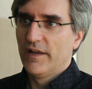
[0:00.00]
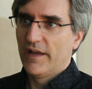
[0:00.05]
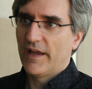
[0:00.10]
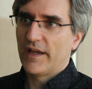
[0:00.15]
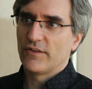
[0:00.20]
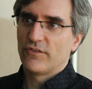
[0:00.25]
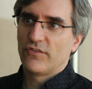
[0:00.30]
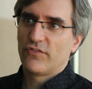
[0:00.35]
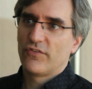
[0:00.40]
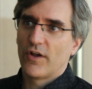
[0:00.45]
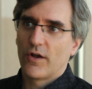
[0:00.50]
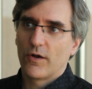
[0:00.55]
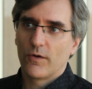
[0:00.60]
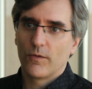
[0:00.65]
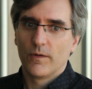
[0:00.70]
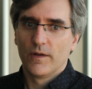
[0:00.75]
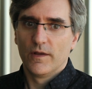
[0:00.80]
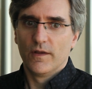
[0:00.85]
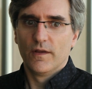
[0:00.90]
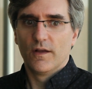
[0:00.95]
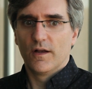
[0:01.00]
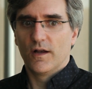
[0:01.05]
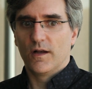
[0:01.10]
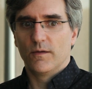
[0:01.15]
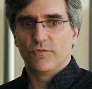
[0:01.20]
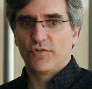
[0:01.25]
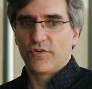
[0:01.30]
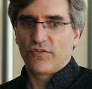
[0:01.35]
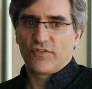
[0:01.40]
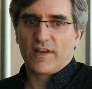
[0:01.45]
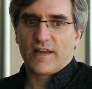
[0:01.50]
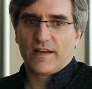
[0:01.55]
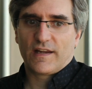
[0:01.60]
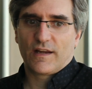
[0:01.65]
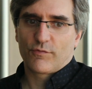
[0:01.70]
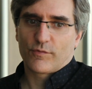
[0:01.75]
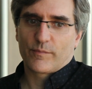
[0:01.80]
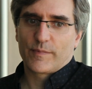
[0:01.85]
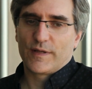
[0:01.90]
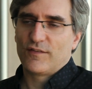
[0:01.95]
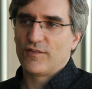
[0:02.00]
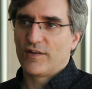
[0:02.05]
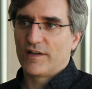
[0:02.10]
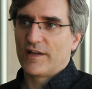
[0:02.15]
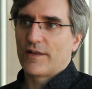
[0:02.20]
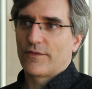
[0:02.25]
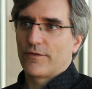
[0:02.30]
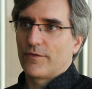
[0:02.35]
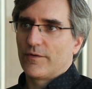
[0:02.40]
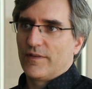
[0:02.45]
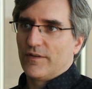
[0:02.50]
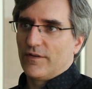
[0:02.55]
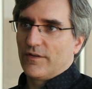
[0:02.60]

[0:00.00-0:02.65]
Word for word: And so, um, just getting everybody together in